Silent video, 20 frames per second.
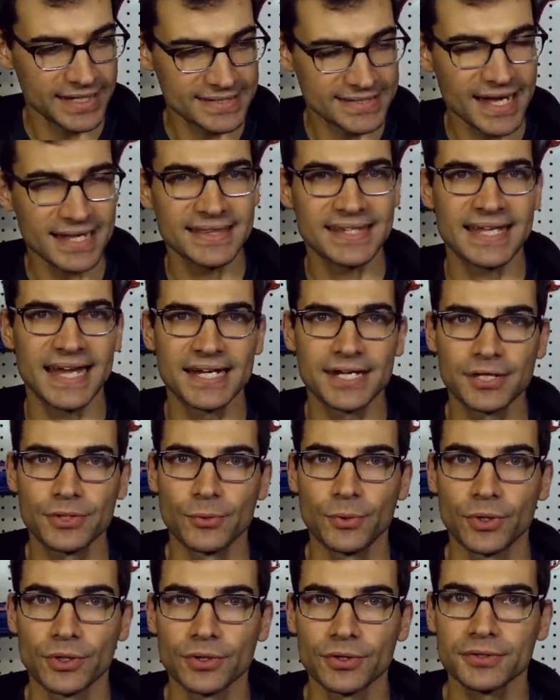not the end of the
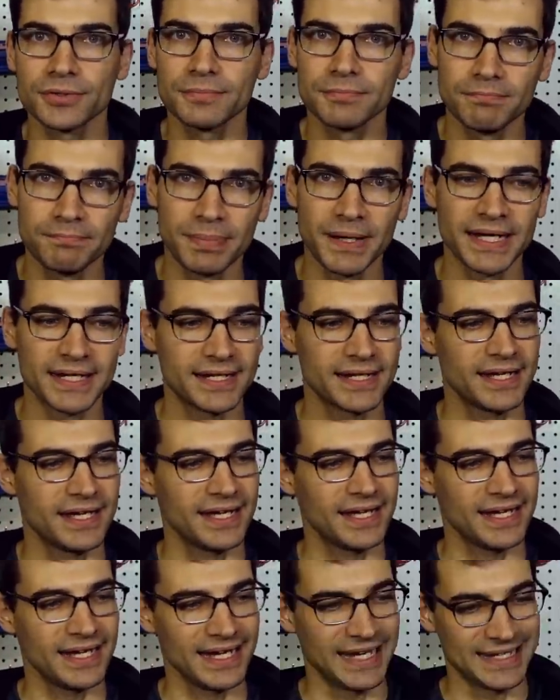world, but
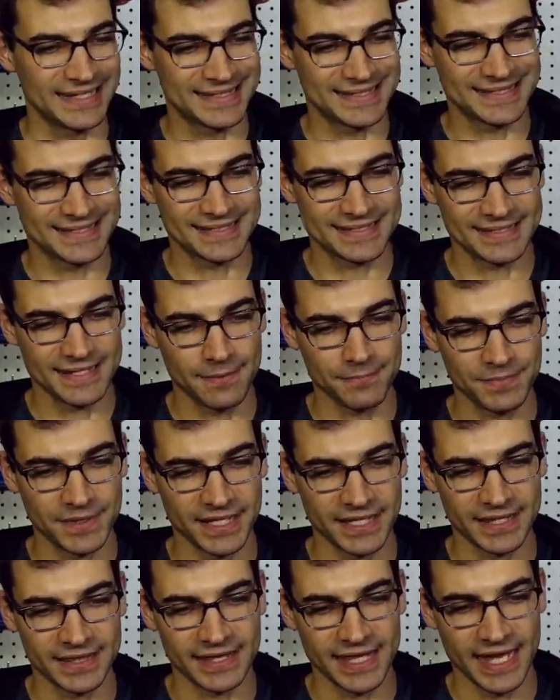it's
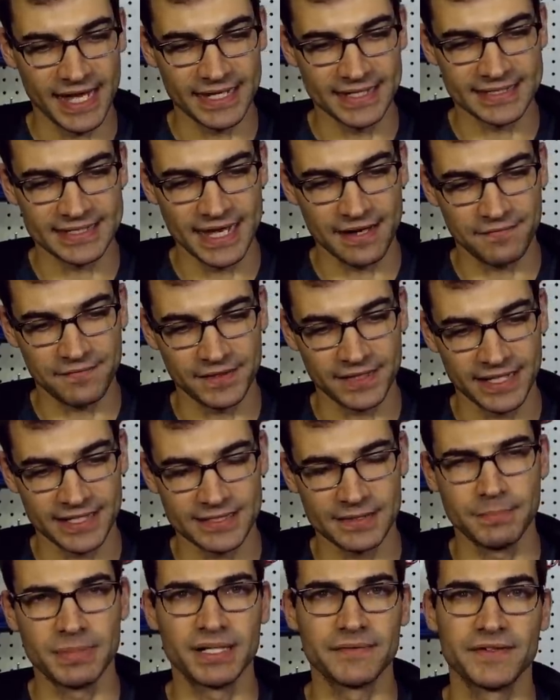something that definitely
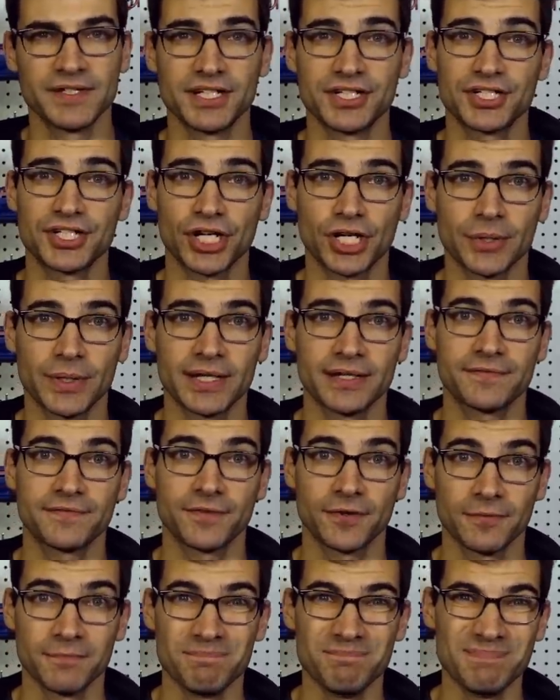is a bit of a deterrent
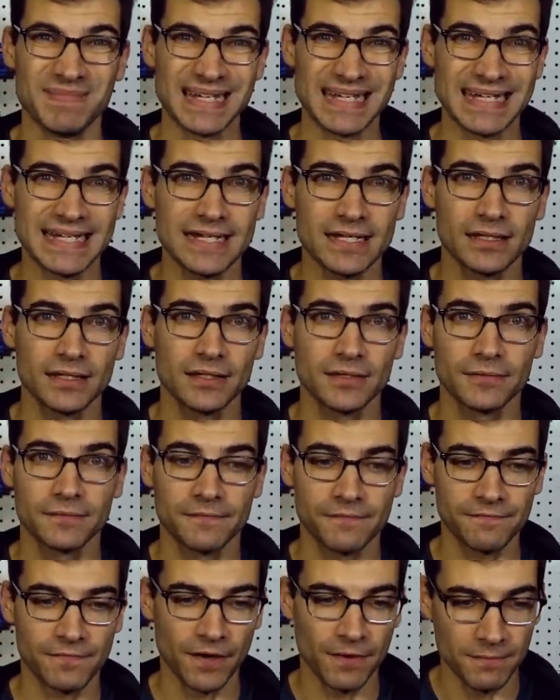for me
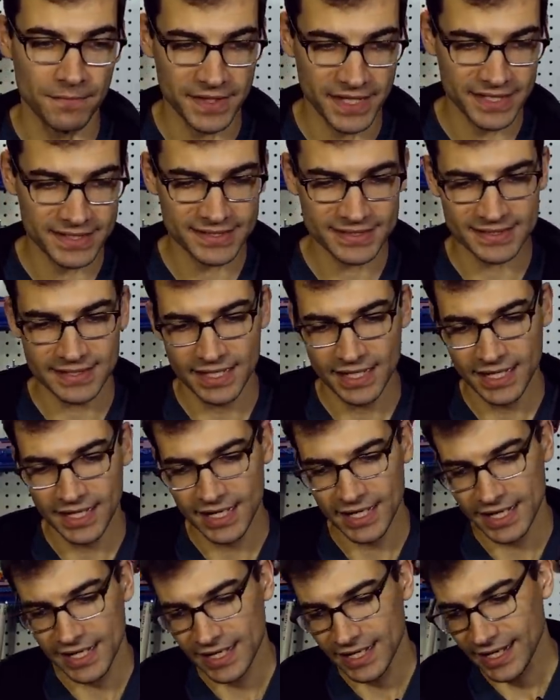from this.
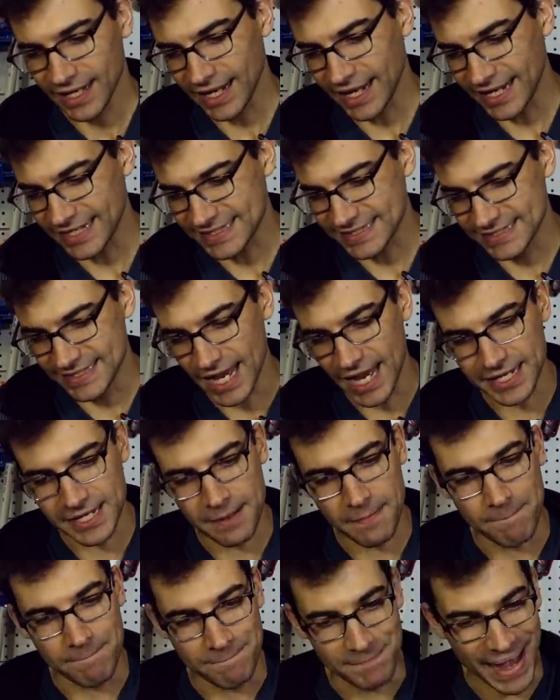It's not
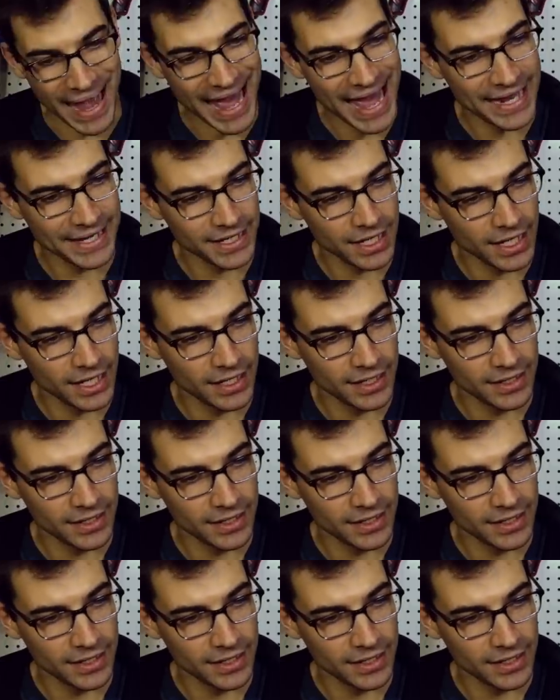a bad